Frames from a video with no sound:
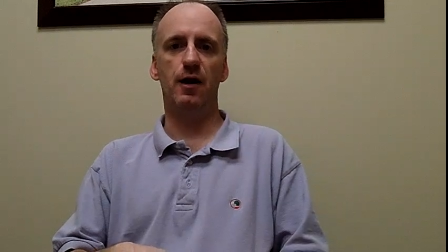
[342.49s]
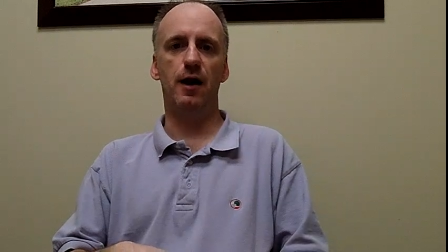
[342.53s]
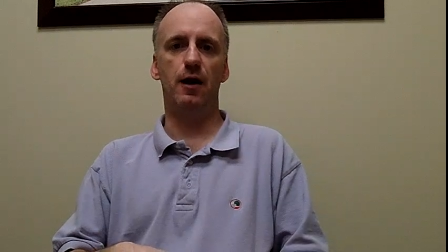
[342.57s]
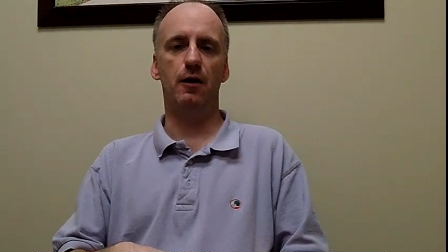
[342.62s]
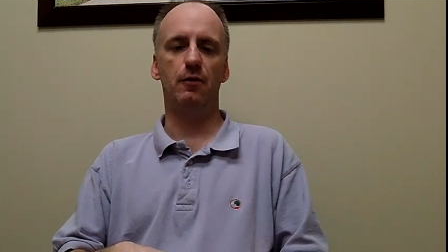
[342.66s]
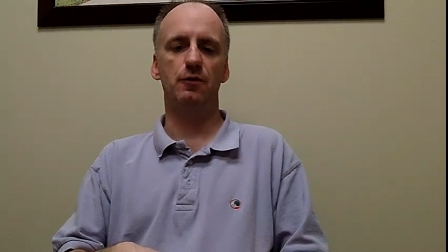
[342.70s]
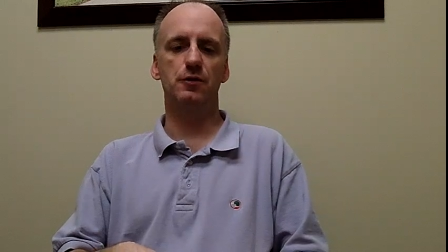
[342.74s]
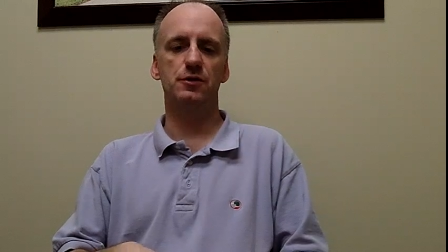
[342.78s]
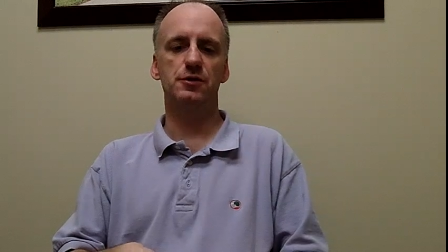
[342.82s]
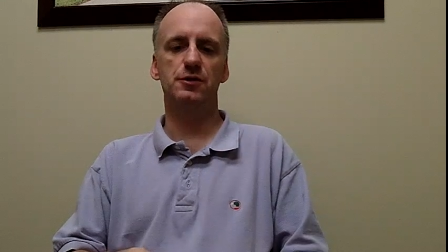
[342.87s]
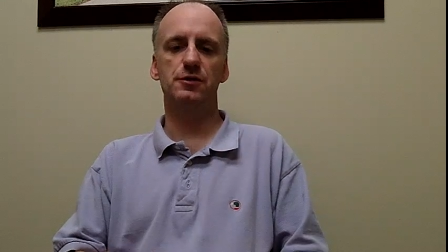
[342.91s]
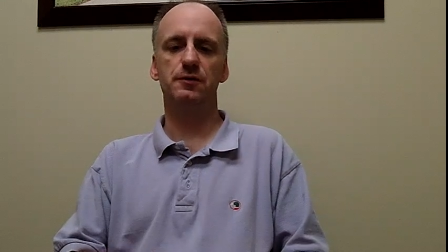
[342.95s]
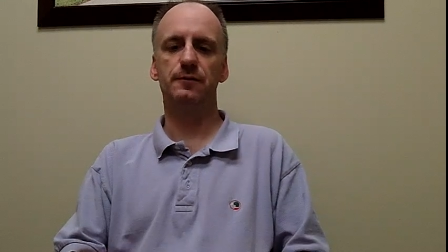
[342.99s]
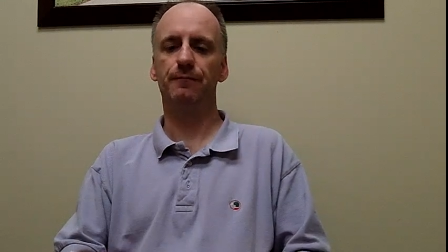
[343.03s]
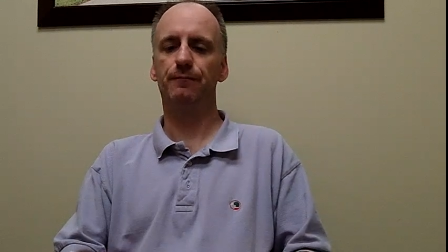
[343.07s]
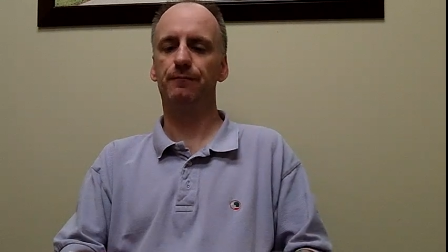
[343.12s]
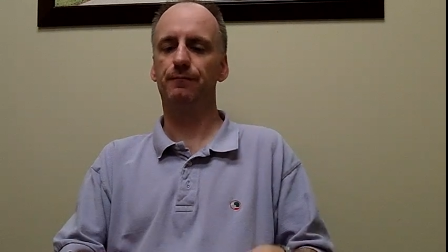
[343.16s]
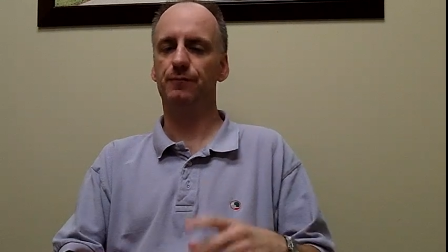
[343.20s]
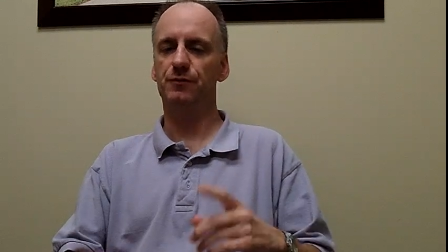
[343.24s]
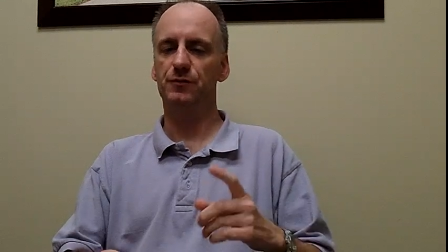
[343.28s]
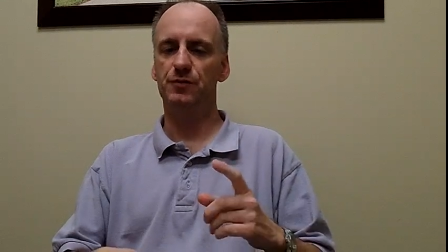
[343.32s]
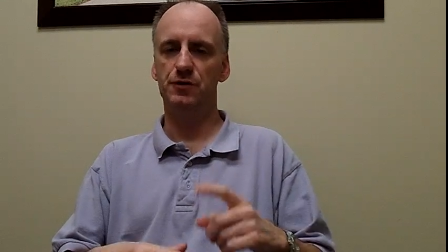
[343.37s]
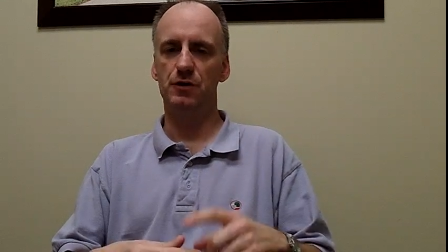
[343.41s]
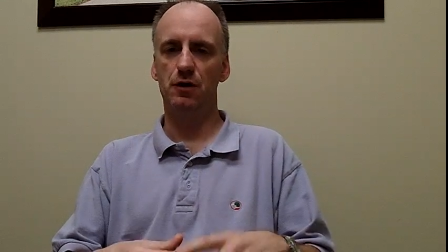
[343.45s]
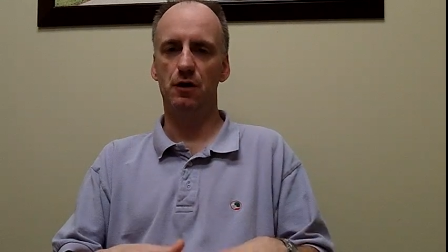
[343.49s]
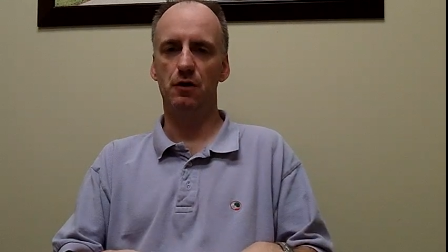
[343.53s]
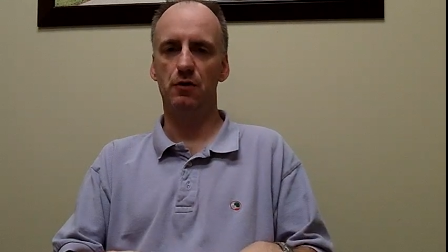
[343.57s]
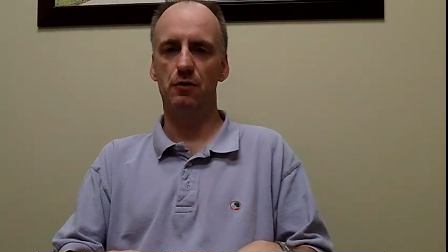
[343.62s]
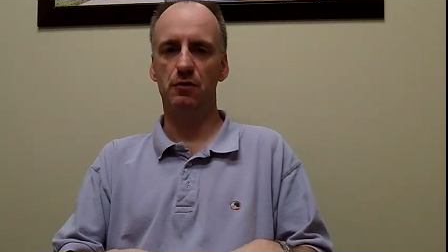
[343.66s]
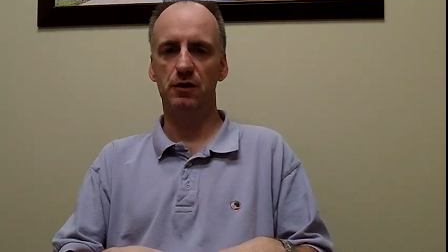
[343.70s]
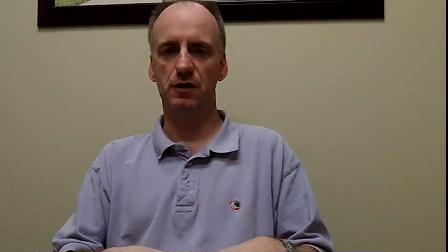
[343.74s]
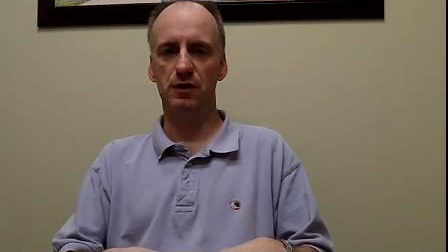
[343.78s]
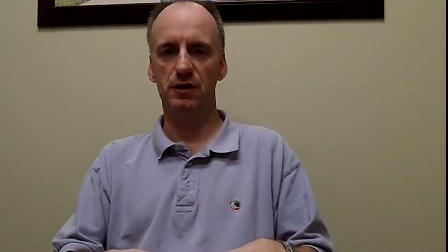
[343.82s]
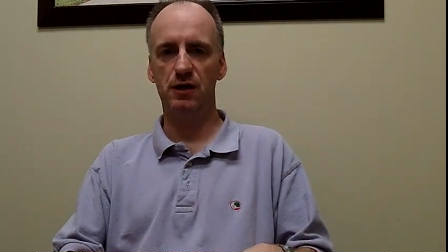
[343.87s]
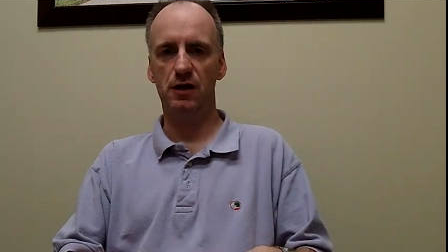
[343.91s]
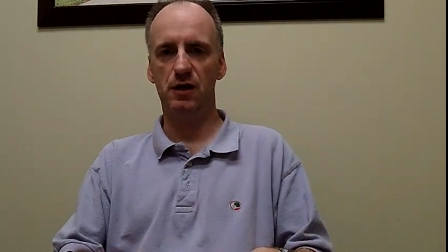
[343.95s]
hours.
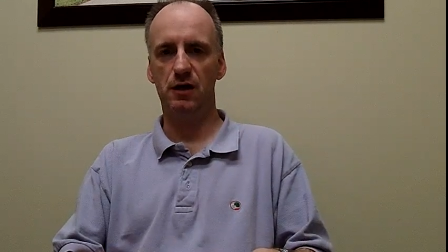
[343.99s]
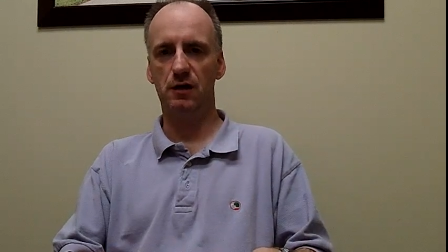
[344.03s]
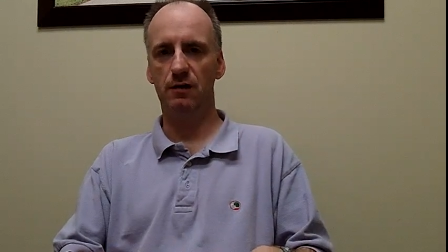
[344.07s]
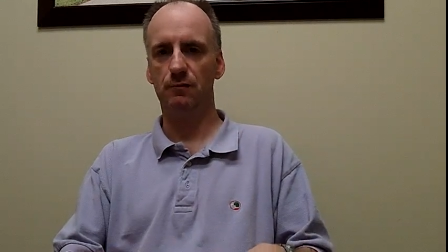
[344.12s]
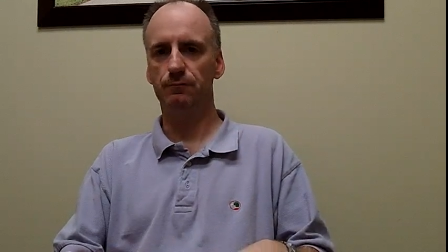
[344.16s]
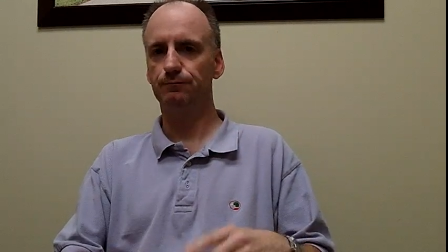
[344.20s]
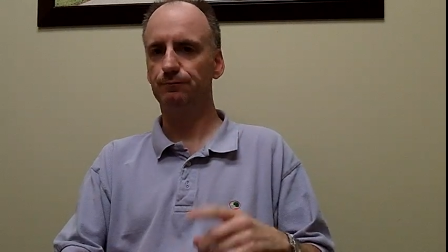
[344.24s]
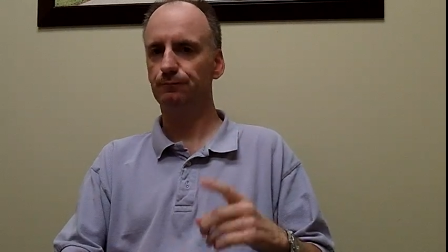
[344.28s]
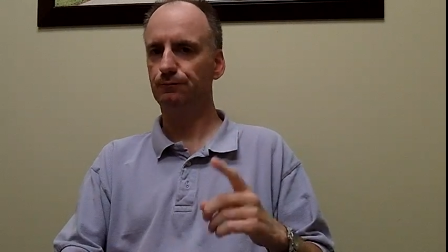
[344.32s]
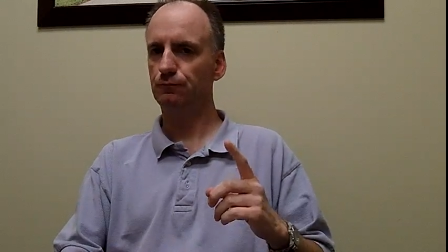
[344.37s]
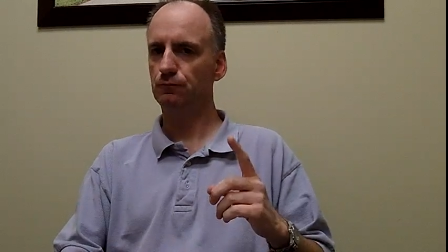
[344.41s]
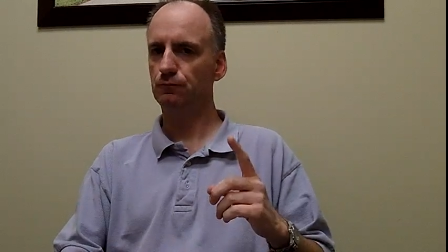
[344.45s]
So again,